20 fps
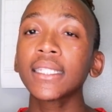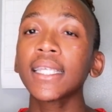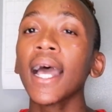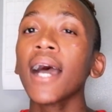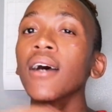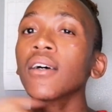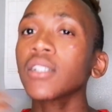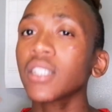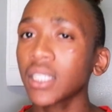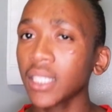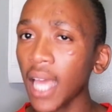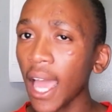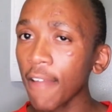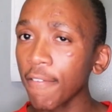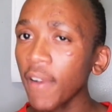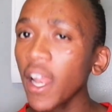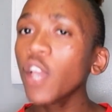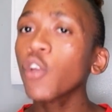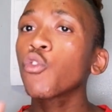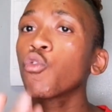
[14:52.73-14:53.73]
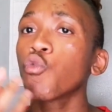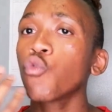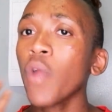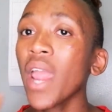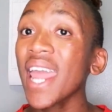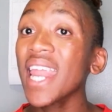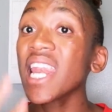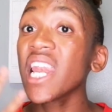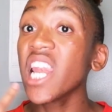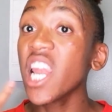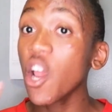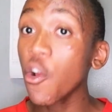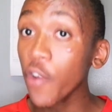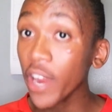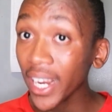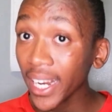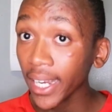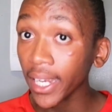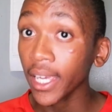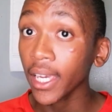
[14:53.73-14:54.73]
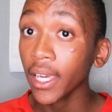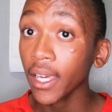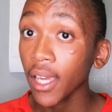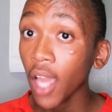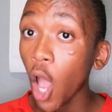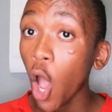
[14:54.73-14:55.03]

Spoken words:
I feel like lyrically,